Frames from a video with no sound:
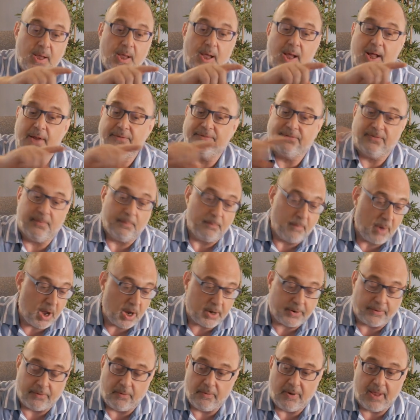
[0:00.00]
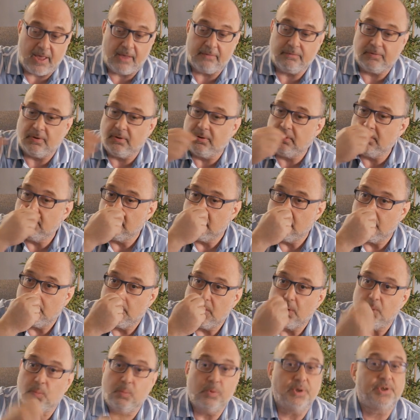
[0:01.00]
At the macro level,
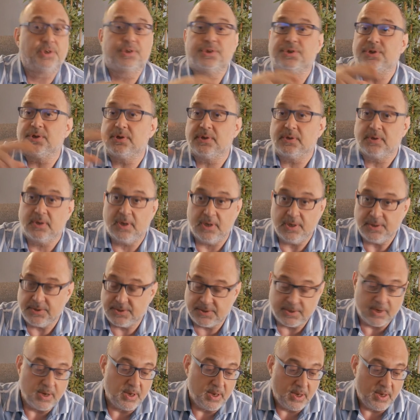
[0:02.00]
which is